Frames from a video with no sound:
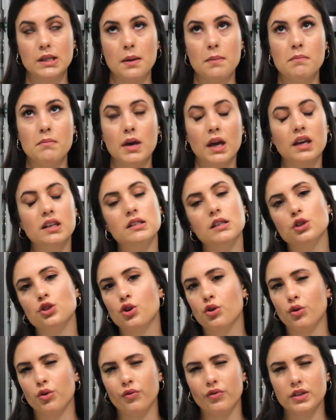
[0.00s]
It makes the
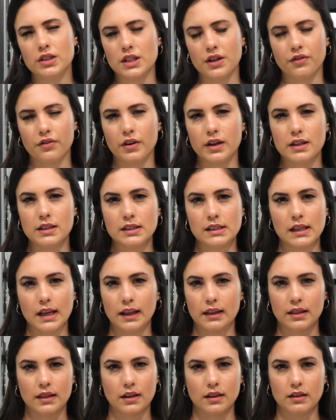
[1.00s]
ton of a difference.
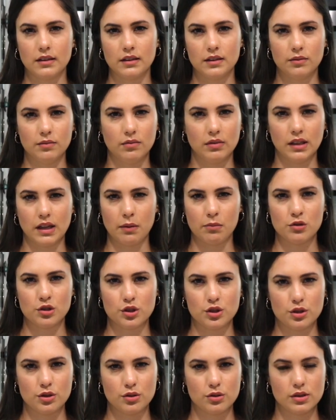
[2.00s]
Like the lemon
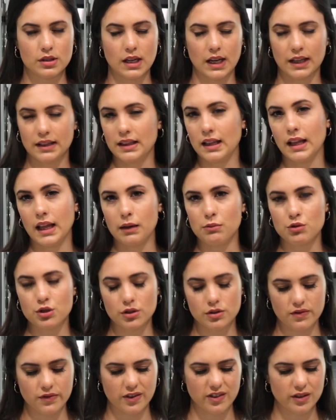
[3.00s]
juice, like the lime
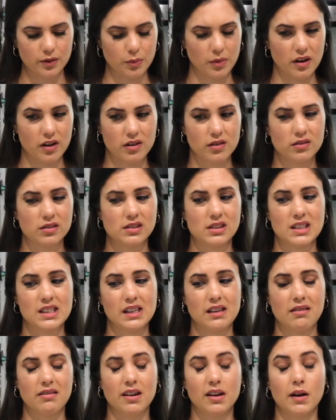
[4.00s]
juice from the bottle, it
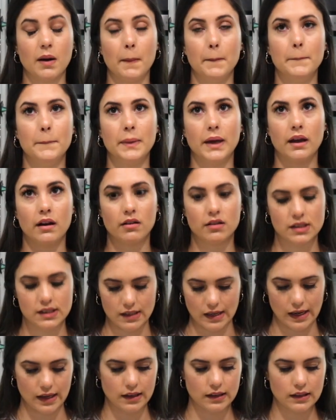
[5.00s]
doesn't even compare
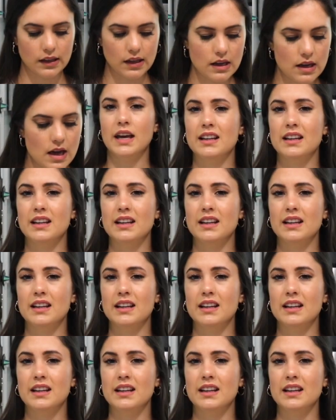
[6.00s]
slightly.